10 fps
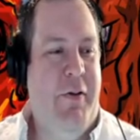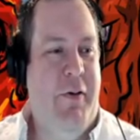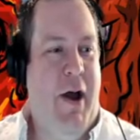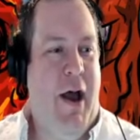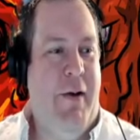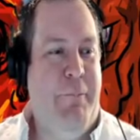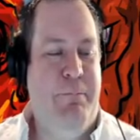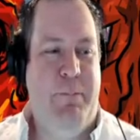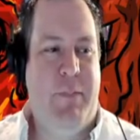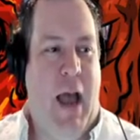So
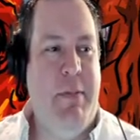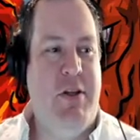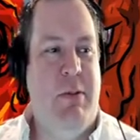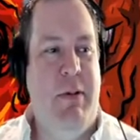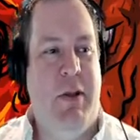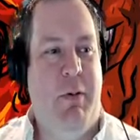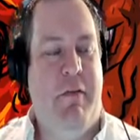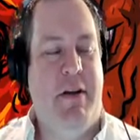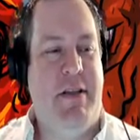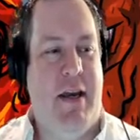I, am assuming the
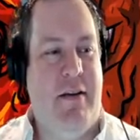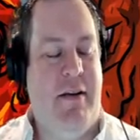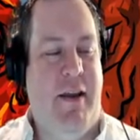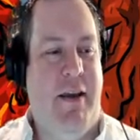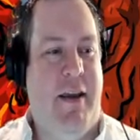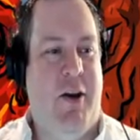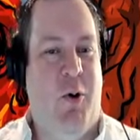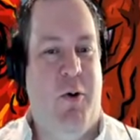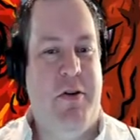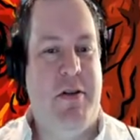Revenant Titan like
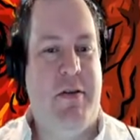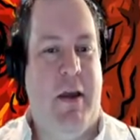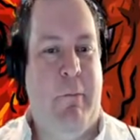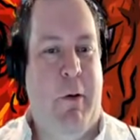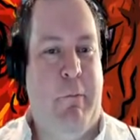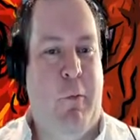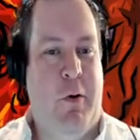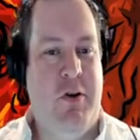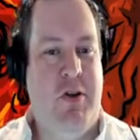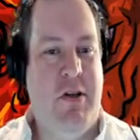ignores like what four
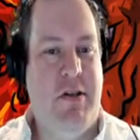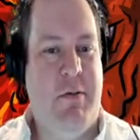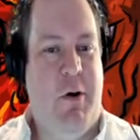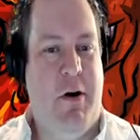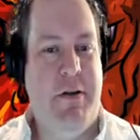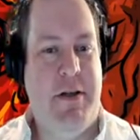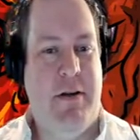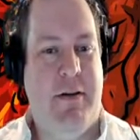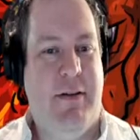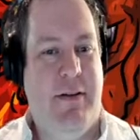inches of walls.
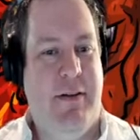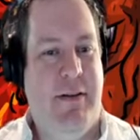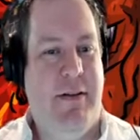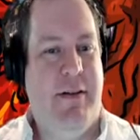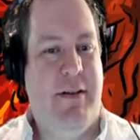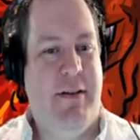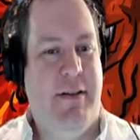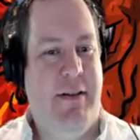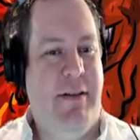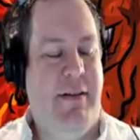Oh yeah,
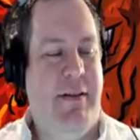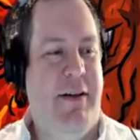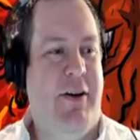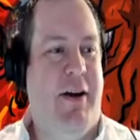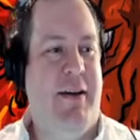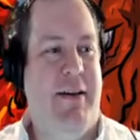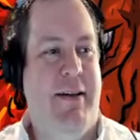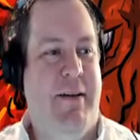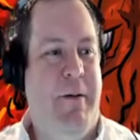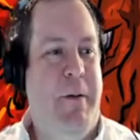it's the Titanic. Okay.
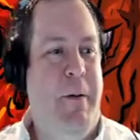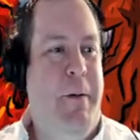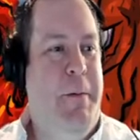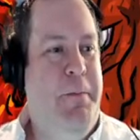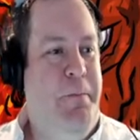It's gigantic.